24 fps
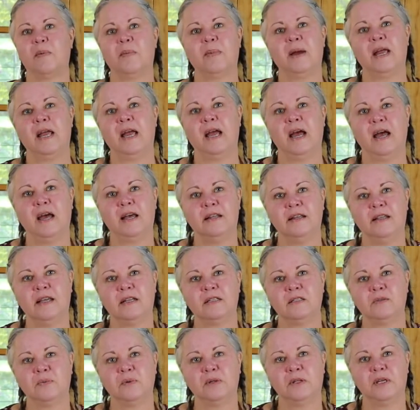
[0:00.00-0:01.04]
of my head,
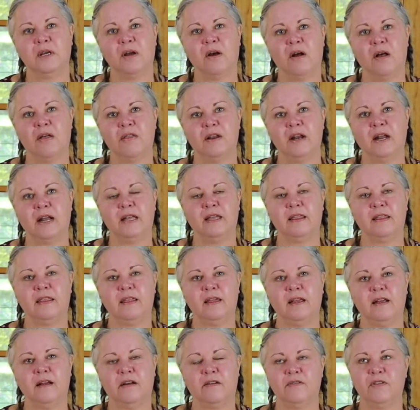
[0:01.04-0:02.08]
that's really all that I can
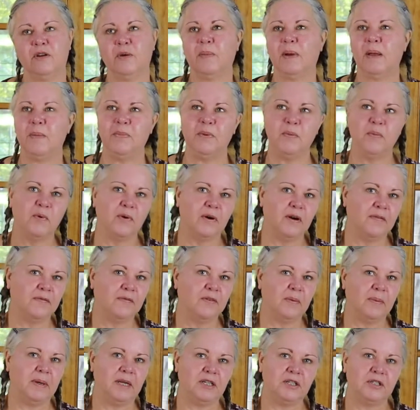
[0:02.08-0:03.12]
think of. There might be more
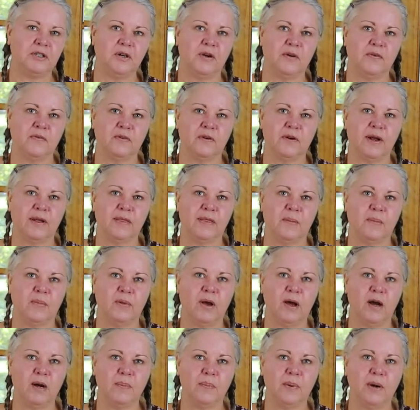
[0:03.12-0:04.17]
information over on the
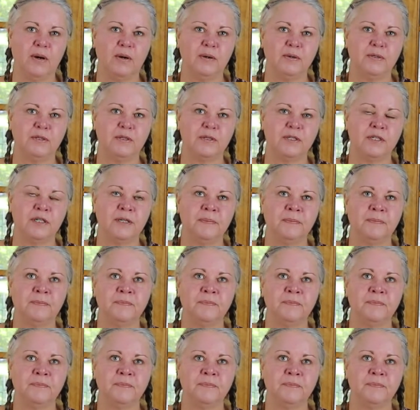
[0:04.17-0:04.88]
blog post